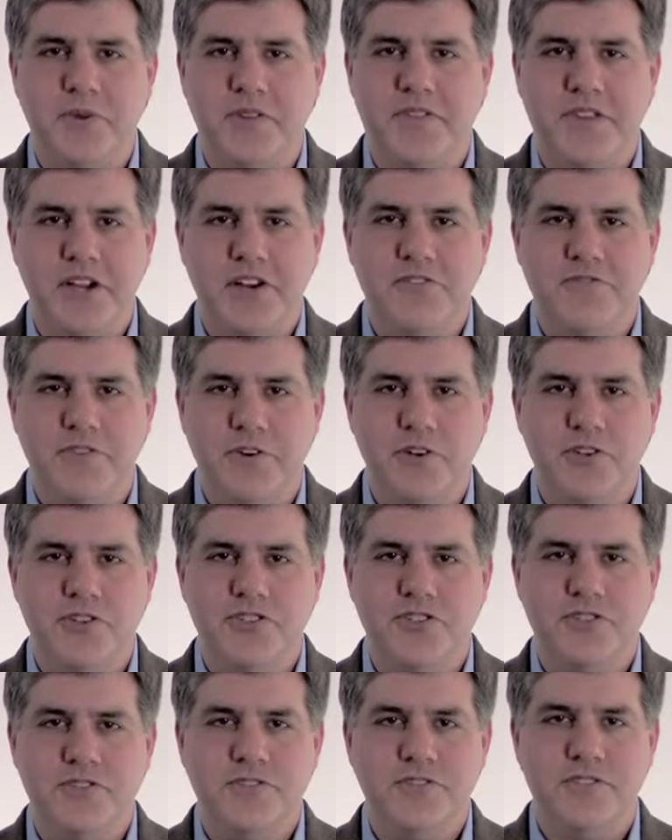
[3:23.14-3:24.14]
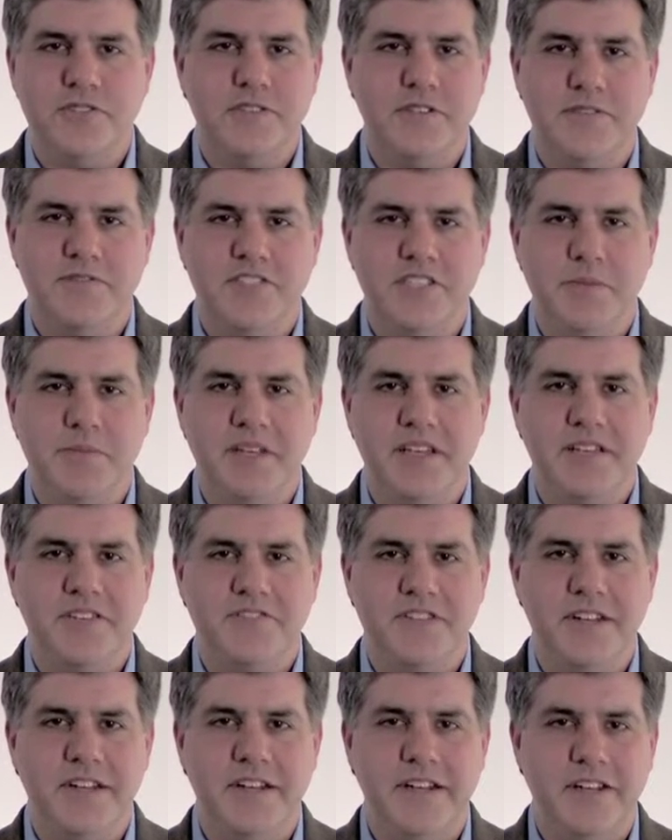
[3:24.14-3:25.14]
with their versions of
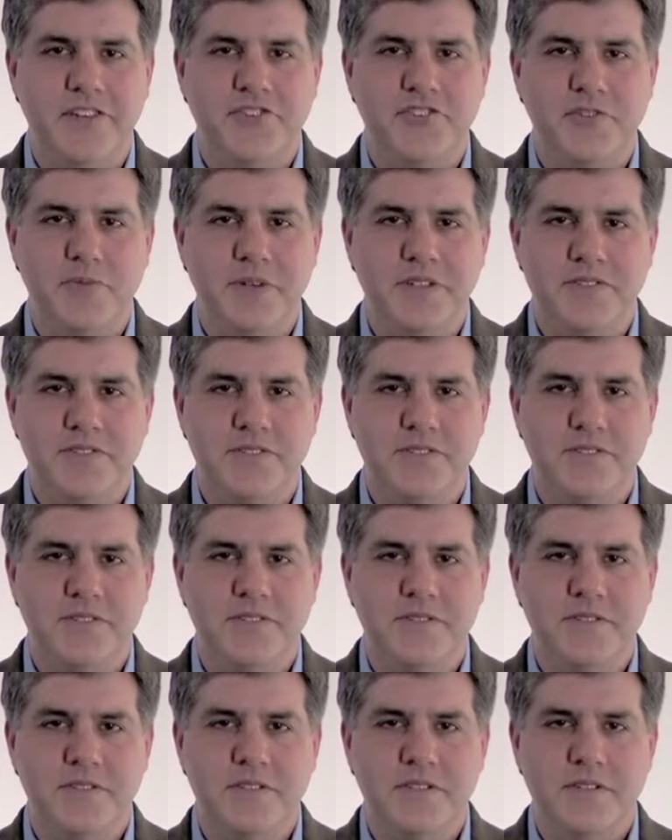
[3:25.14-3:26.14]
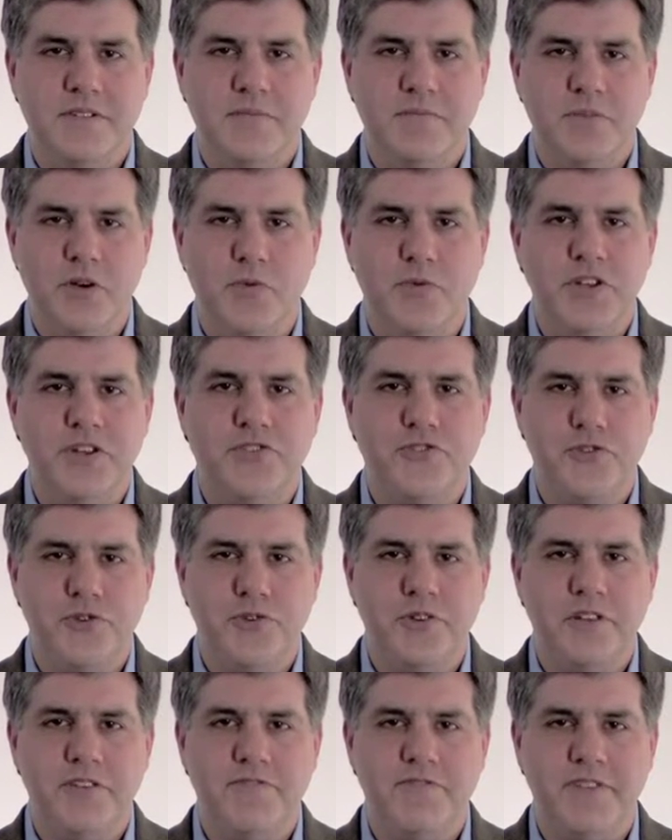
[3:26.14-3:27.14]
semi-extended instruments, but we
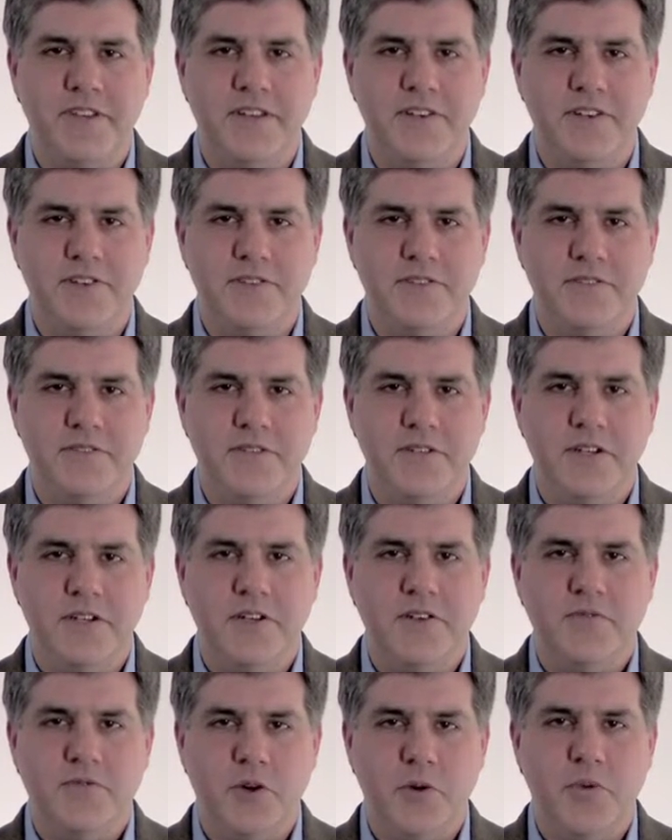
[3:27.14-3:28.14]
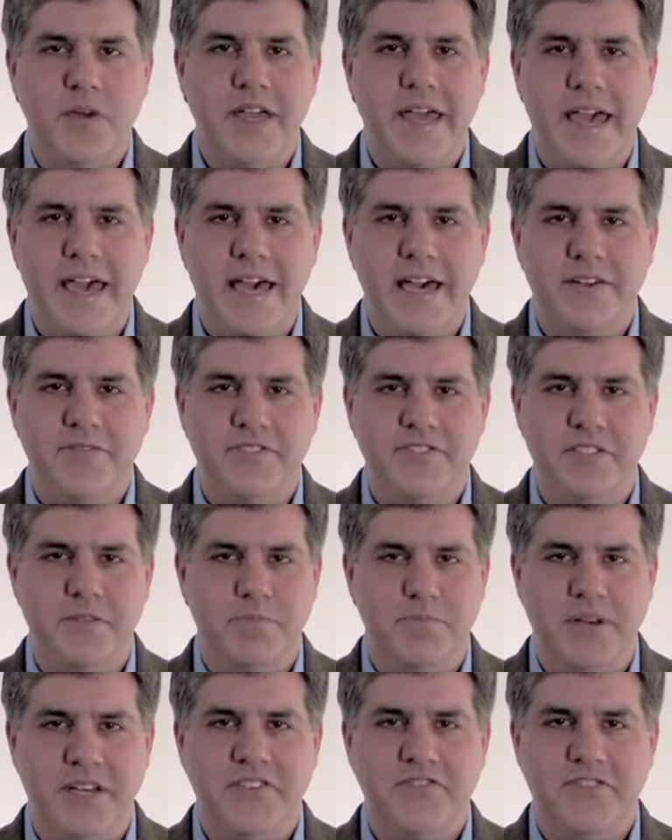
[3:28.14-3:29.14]
truly feel what we have is the
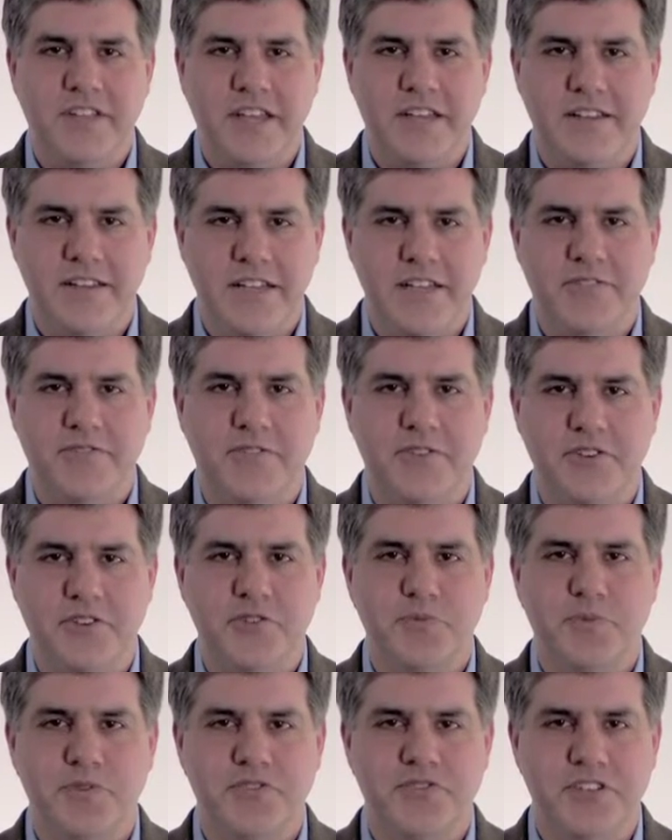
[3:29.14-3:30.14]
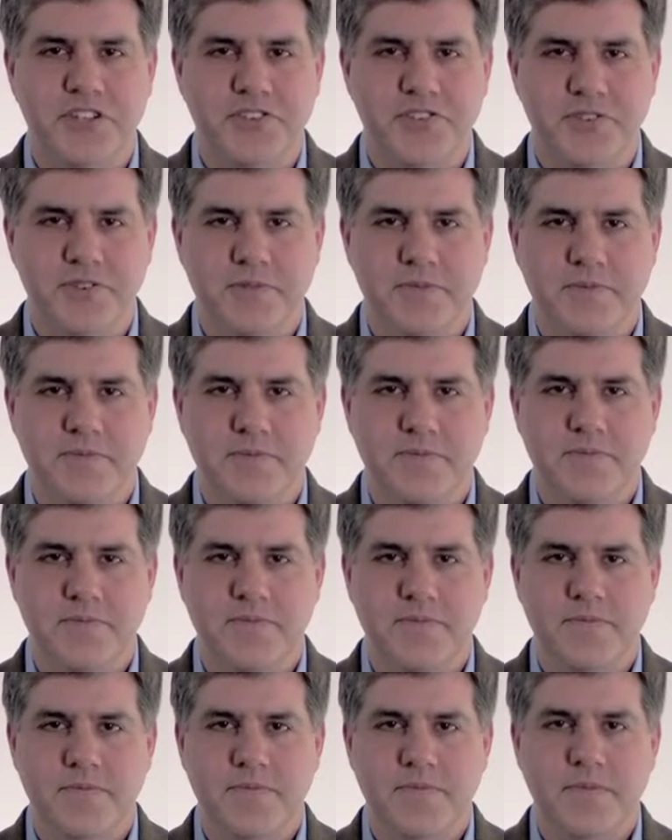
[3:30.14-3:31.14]
best technique for this procedure.
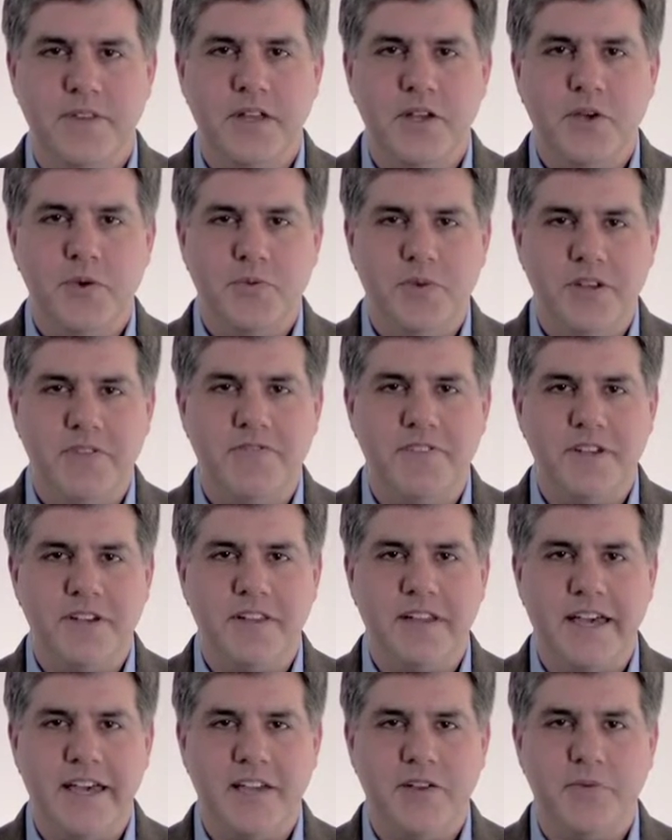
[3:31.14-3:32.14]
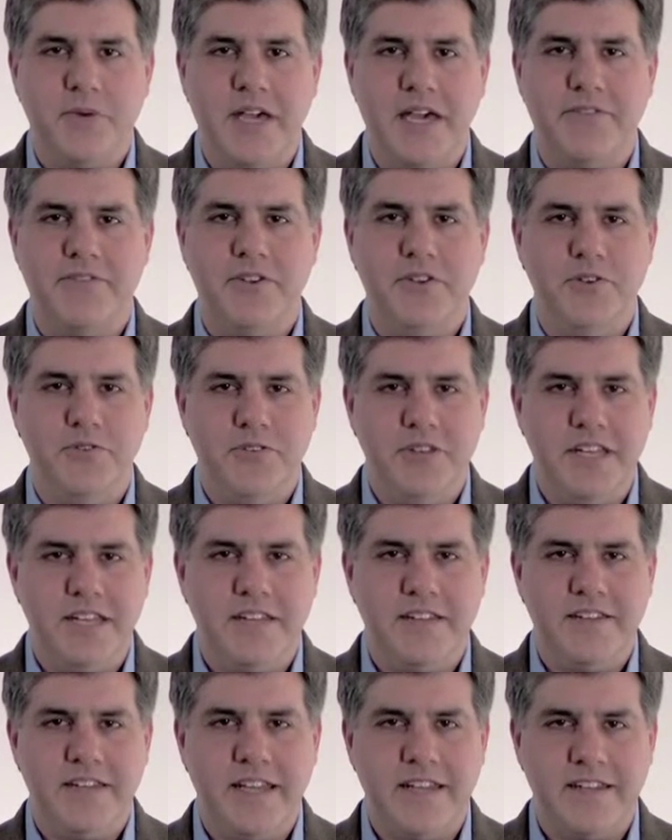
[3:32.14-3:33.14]
We feel like we have a
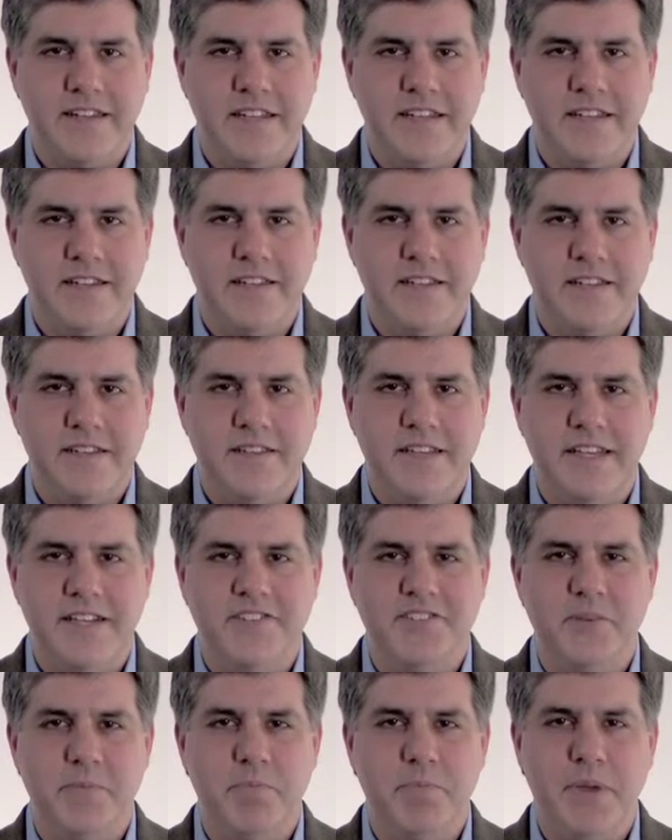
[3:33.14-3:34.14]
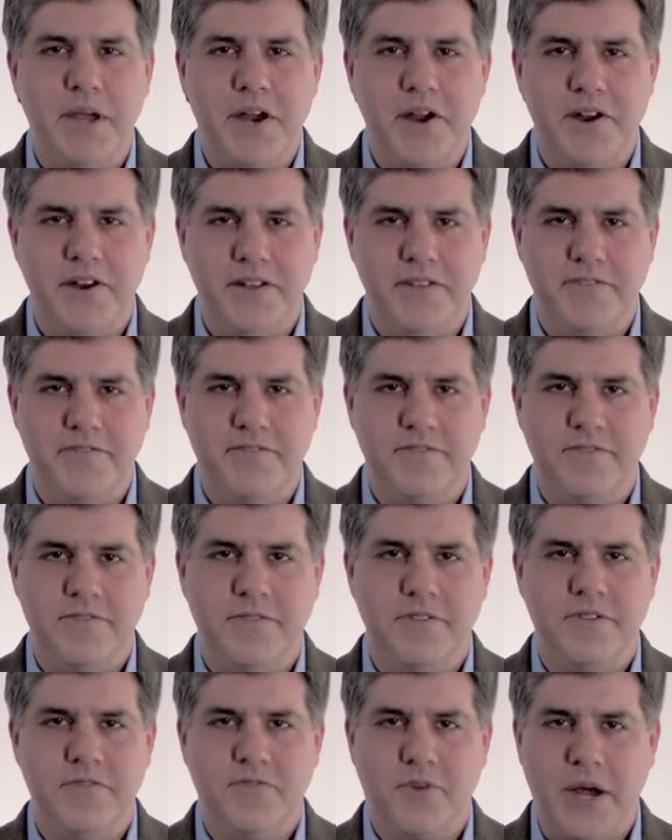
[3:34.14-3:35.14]
unique technique that is imperative
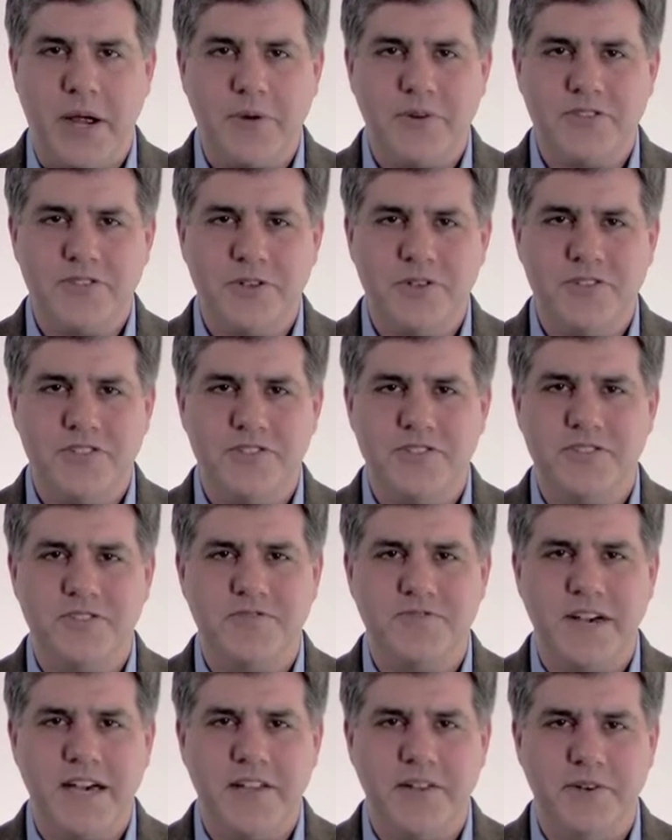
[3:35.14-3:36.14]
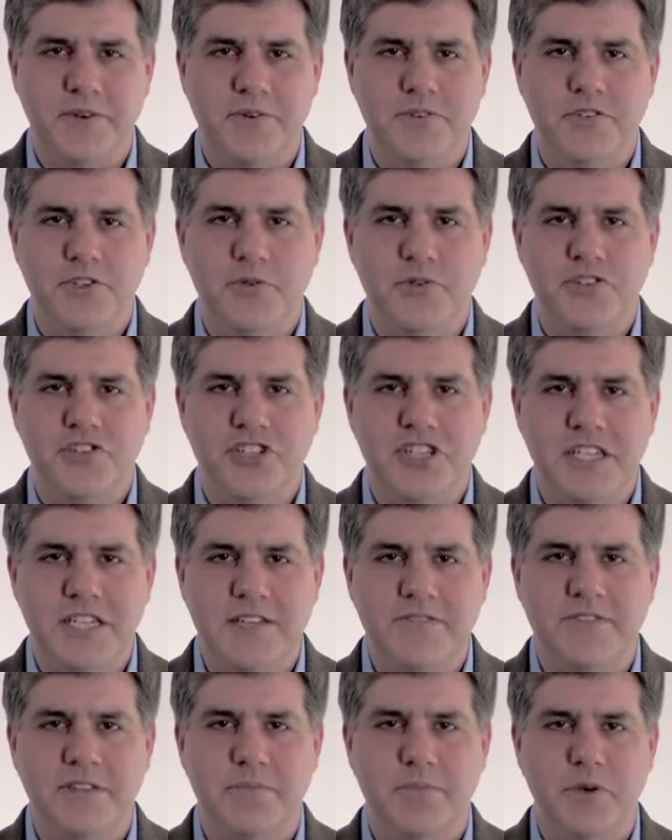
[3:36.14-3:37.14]
for our surgeons to follow to
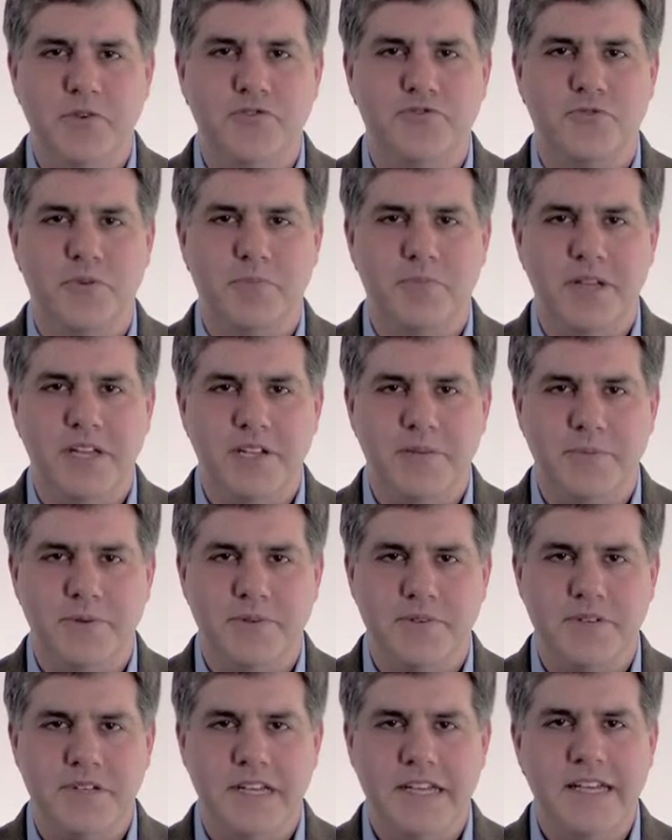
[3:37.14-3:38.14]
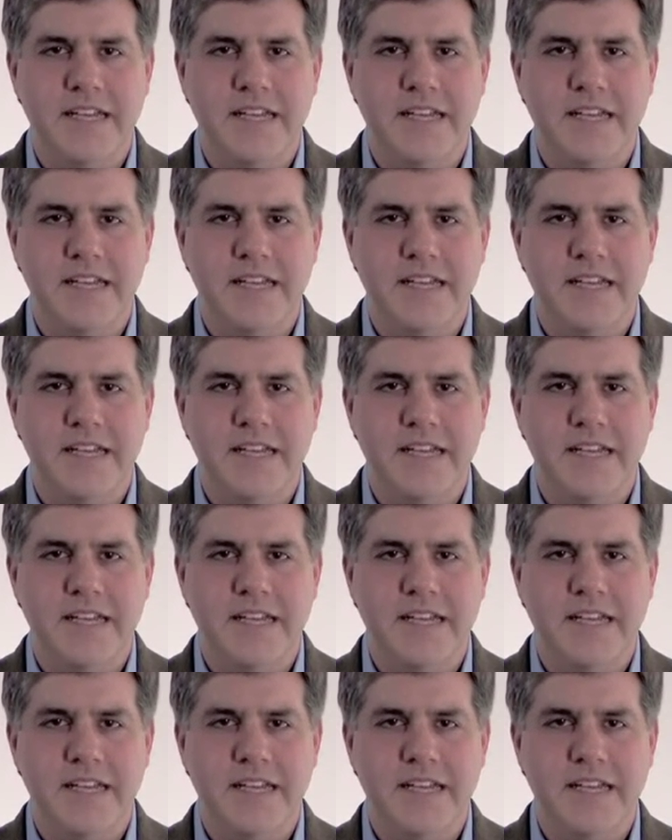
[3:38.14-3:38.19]
achieve the most repeatable